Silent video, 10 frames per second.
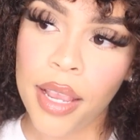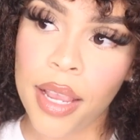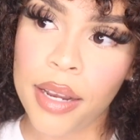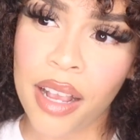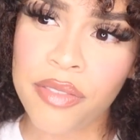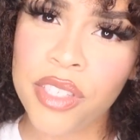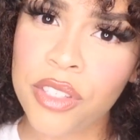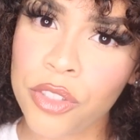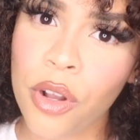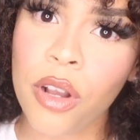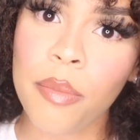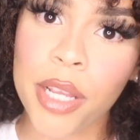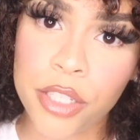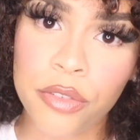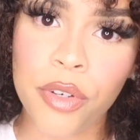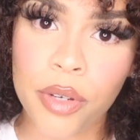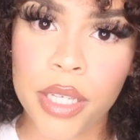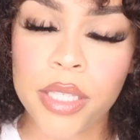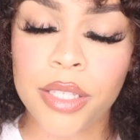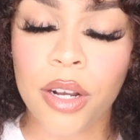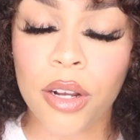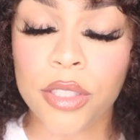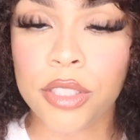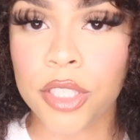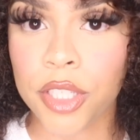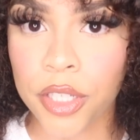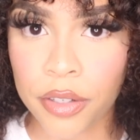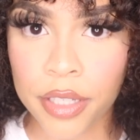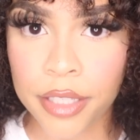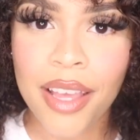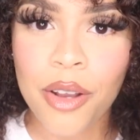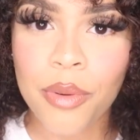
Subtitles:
and have this strong mental focus on security.